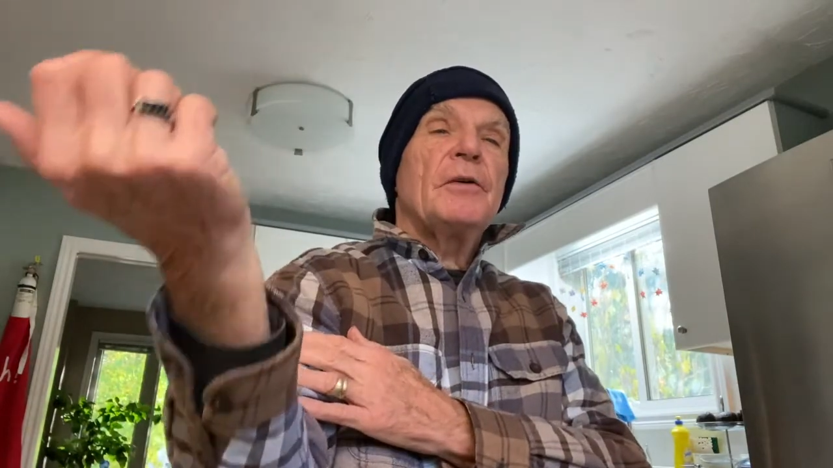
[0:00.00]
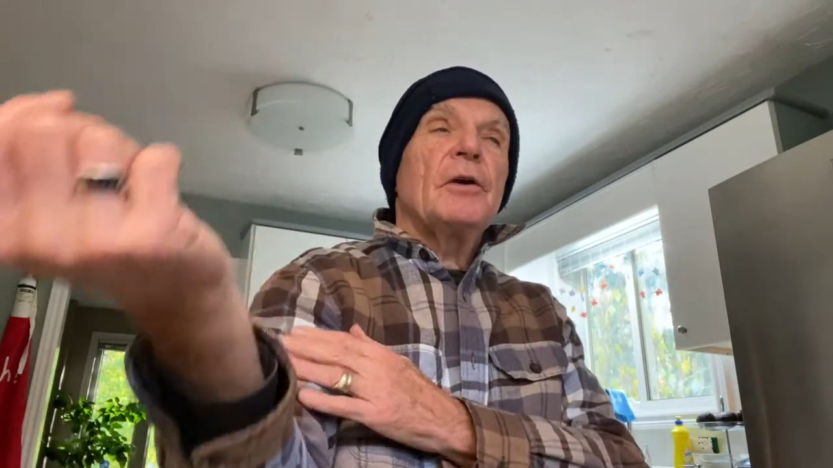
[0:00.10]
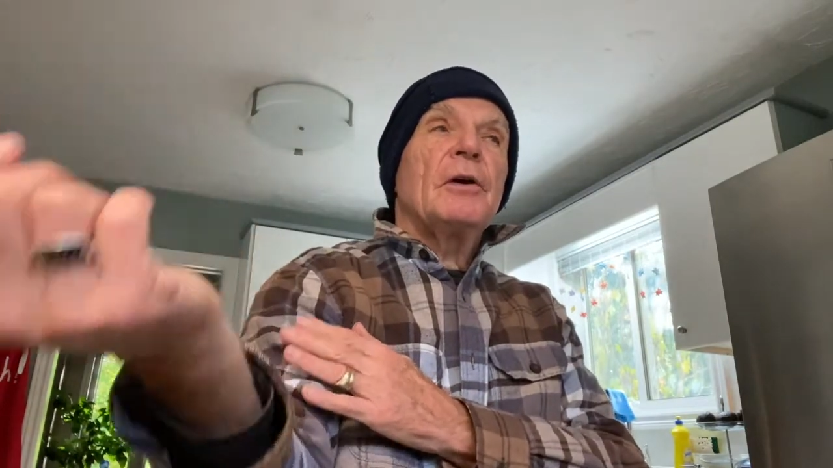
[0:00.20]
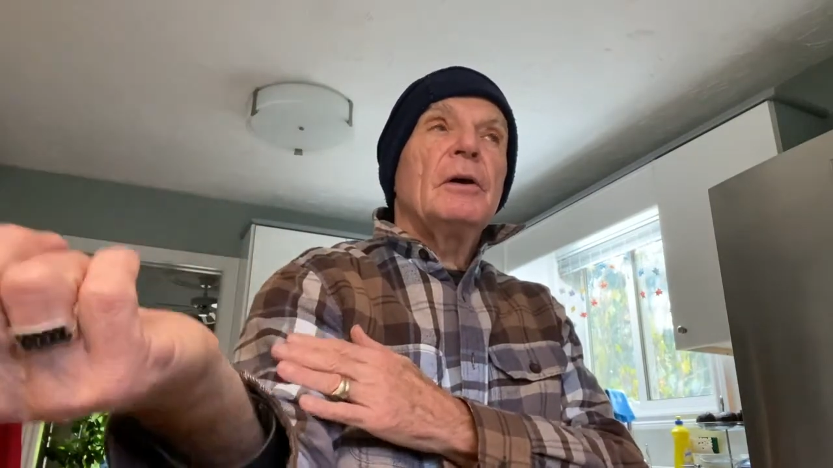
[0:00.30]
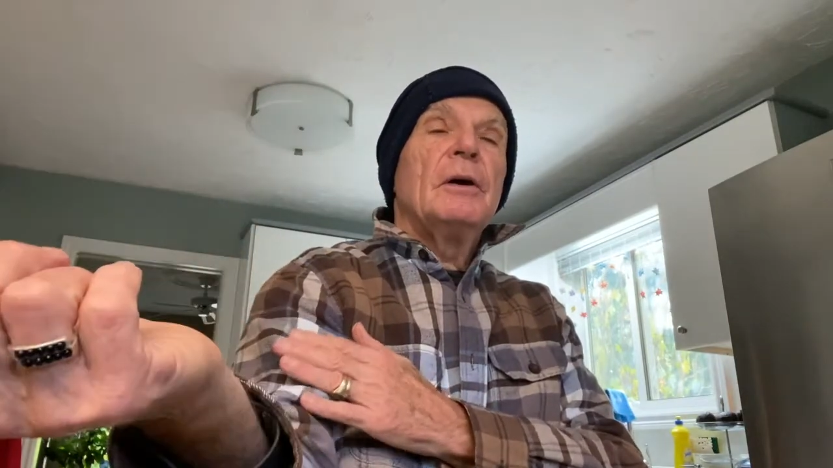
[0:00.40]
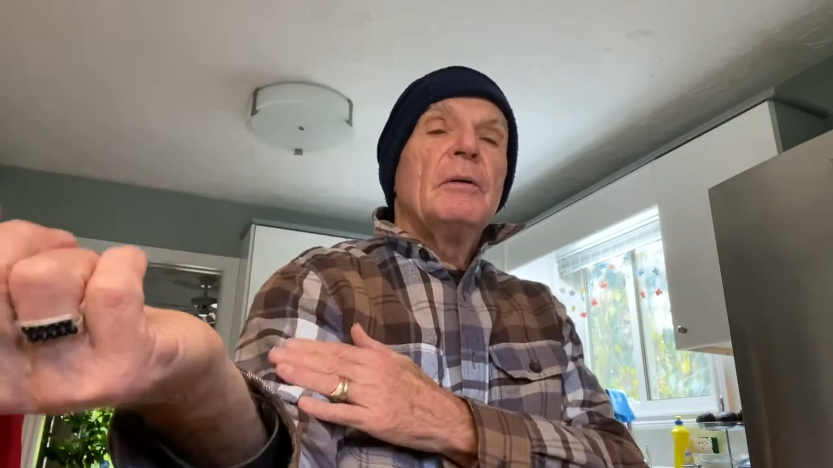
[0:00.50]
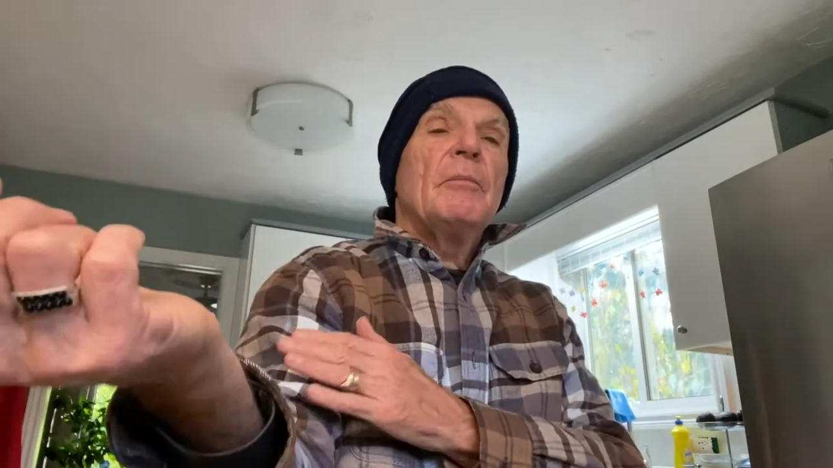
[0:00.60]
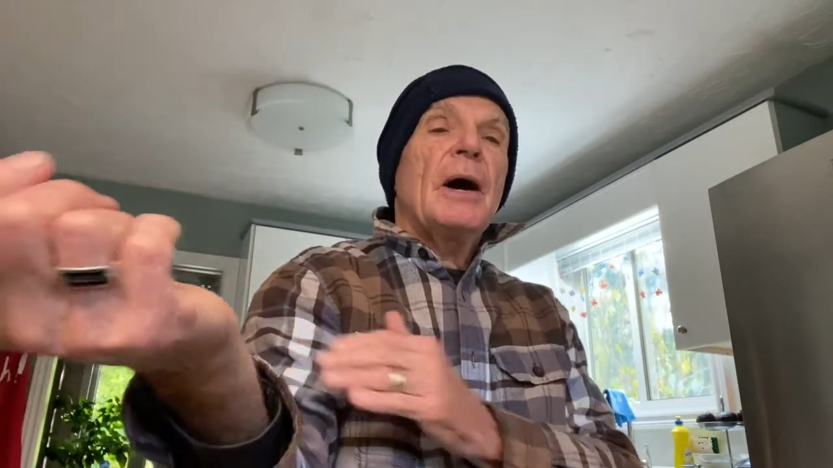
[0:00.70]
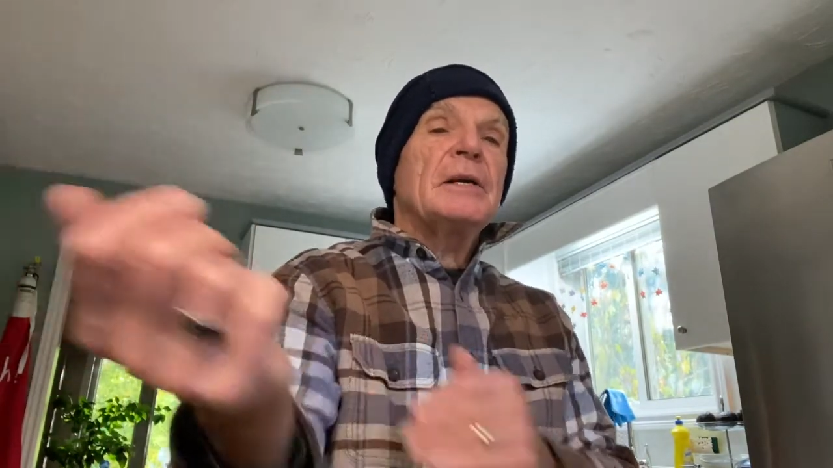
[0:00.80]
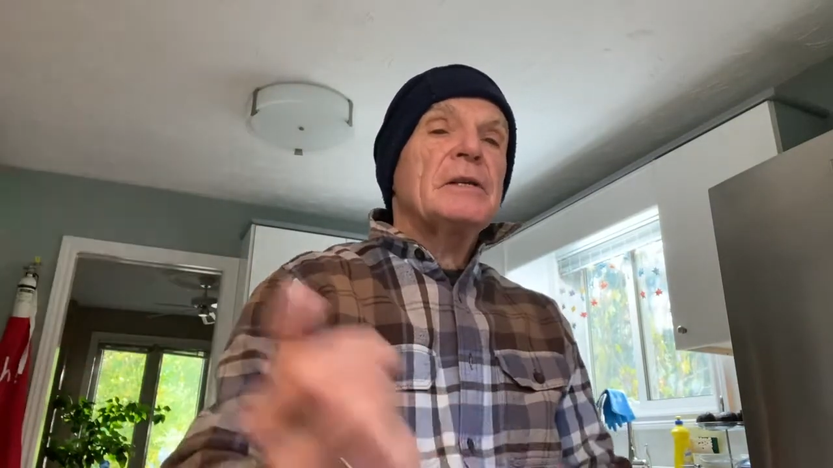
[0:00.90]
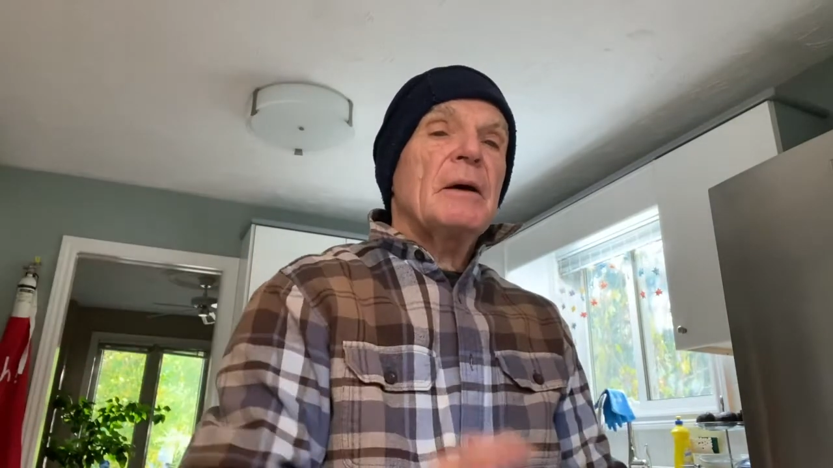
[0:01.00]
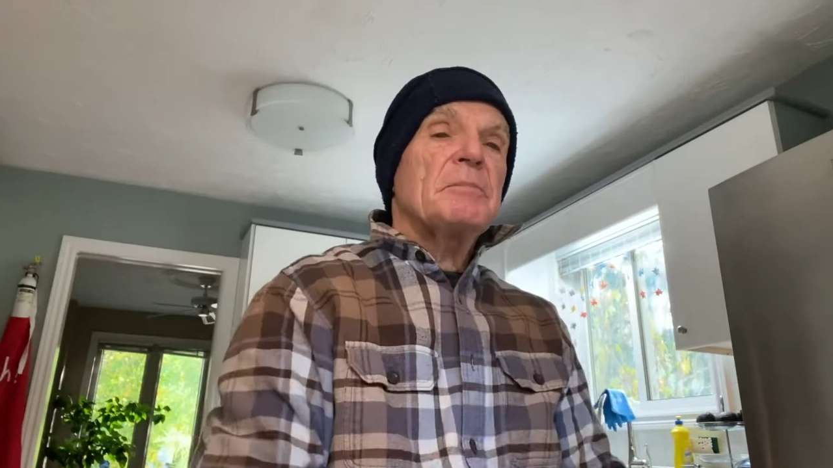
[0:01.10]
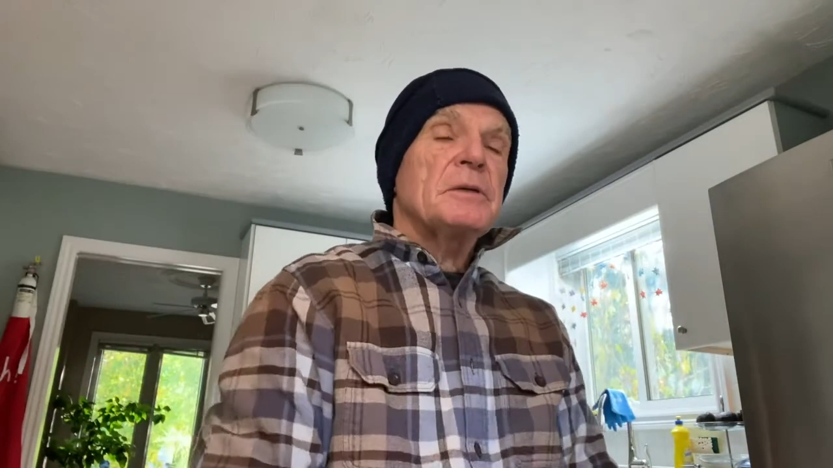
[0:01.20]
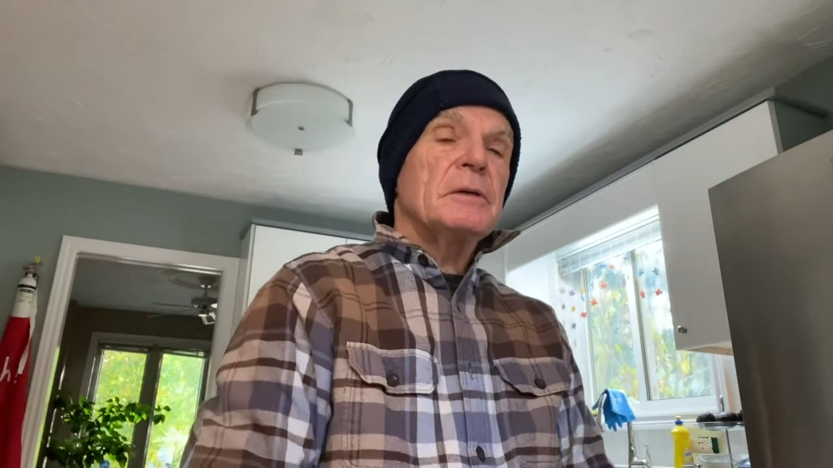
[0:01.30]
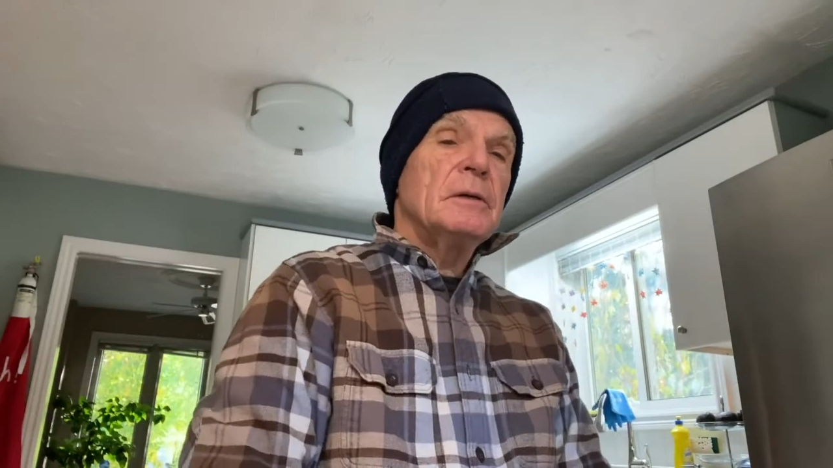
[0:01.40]
your
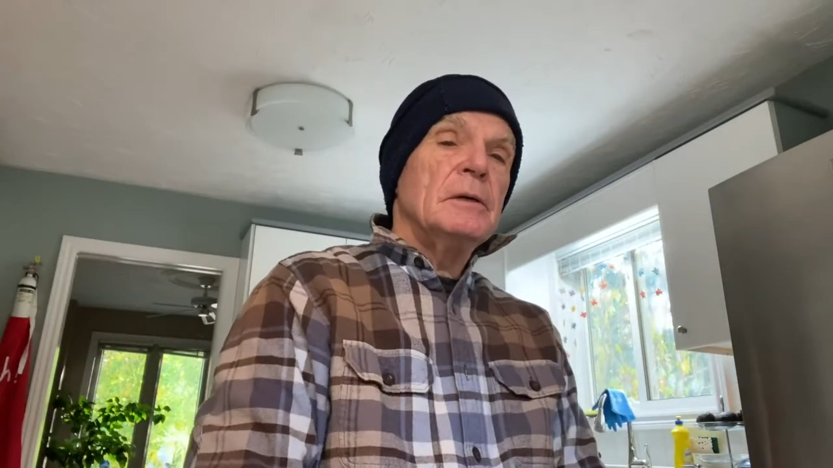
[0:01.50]
biceps.